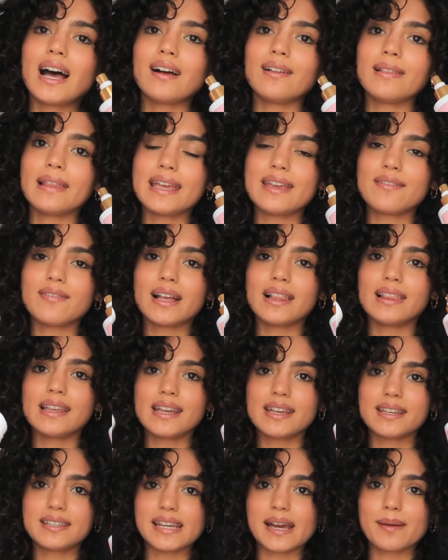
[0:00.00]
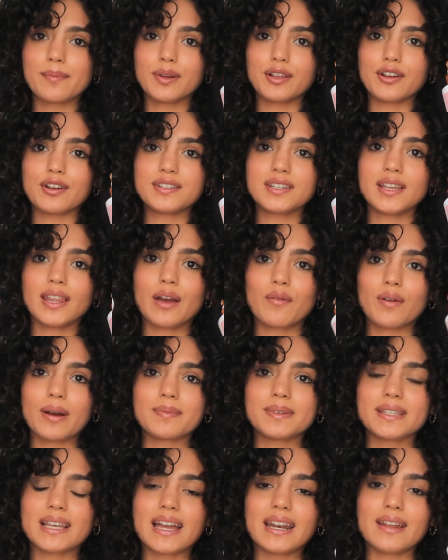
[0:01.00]
I'll leave a link down below to their
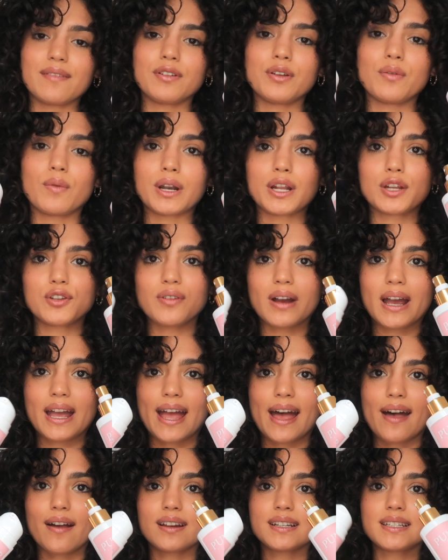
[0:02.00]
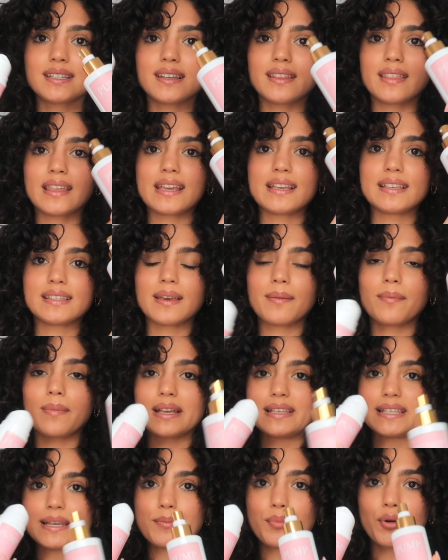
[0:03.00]
website if you want to try out these
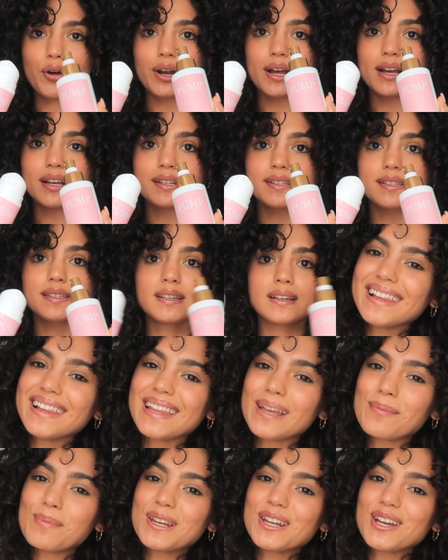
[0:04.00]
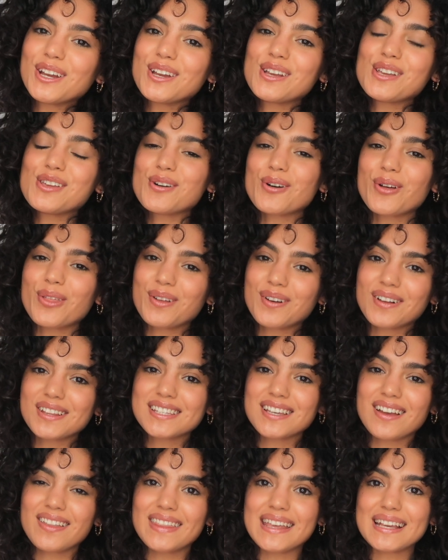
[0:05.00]
amazing products. Let me know your
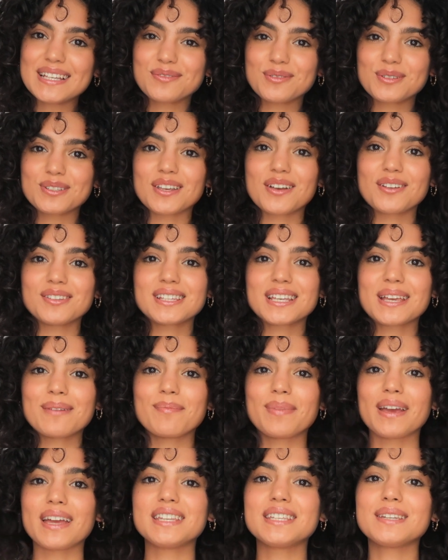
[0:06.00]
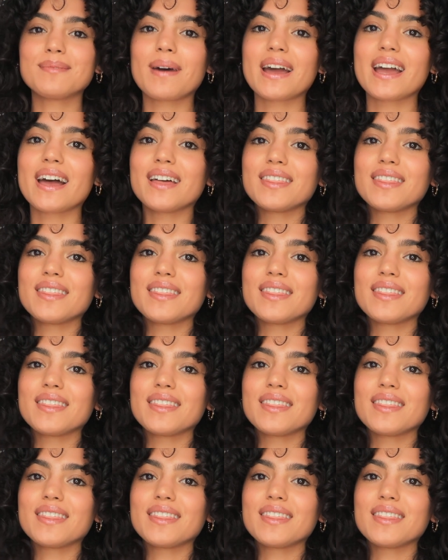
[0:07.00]
thoughts on these results compared to my